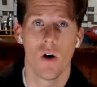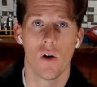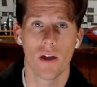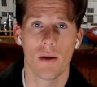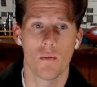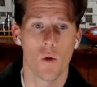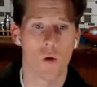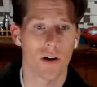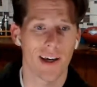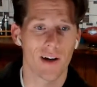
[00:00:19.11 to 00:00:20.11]
All that
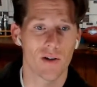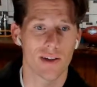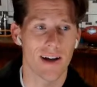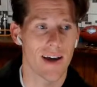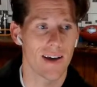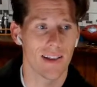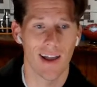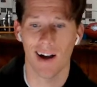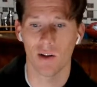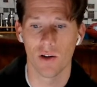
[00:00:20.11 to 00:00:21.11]
more here today,
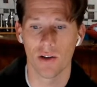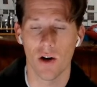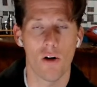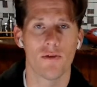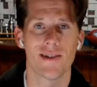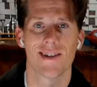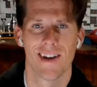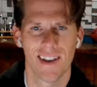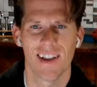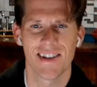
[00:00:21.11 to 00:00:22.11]
Locked On Dolphins.
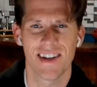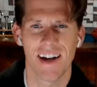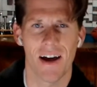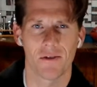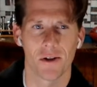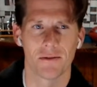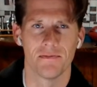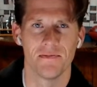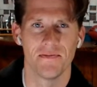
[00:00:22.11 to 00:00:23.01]
Let's get after it.